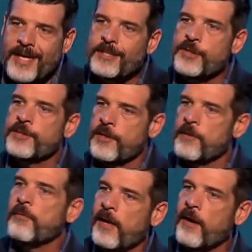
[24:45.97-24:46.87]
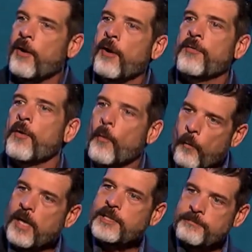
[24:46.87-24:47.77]
nations on the planet Earth
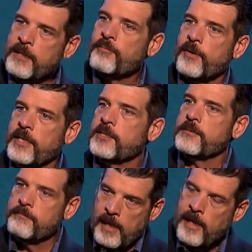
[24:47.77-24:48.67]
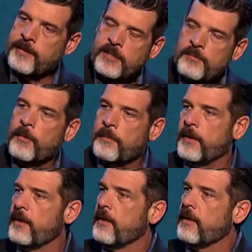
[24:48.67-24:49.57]
watching me preach behind this
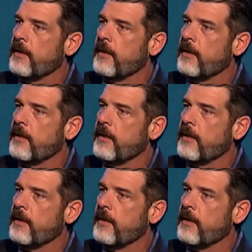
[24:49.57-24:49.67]
pulpit.